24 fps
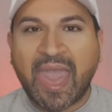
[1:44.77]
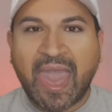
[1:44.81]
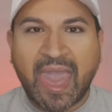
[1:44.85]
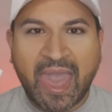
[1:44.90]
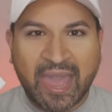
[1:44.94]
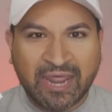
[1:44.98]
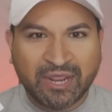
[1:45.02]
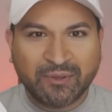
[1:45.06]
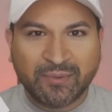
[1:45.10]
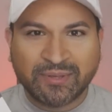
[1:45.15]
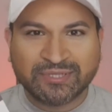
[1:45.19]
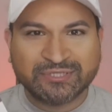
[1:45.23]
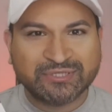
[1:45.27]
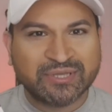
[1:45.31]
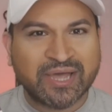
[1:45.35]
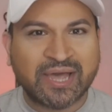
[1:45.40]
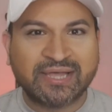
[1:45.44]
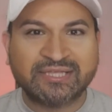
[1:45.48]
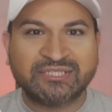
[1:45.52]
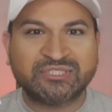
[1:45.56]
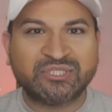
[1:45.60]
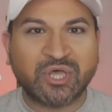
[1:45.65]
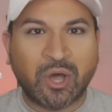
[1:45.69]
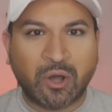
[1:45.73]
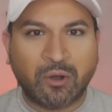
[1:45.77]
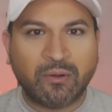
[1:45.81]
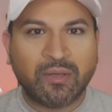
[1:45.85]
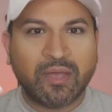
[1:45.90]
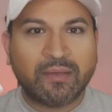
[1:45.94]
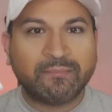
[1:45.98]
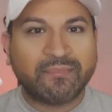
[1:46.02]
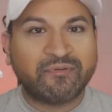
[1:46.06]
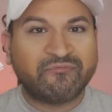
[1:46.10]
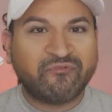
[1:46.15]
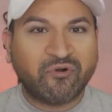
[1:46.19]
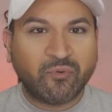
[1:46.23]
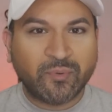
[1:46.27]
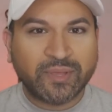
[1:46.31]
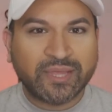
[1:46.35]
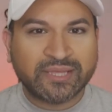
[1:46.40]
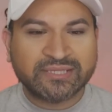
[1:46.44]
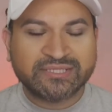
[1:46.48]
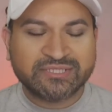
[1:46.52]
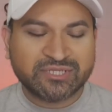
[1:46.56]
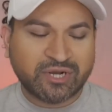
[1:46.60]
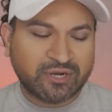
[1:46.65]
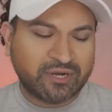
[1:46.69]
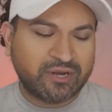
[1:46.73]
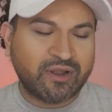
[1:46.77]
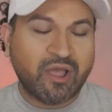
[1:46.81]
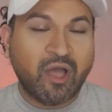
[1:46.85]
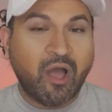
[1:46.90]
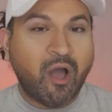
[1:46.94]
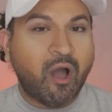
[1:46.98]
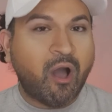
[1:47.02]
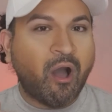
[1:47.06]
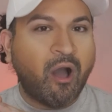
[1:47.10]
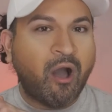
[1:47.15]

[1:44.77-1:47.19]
Anyways, you guys, so before we get started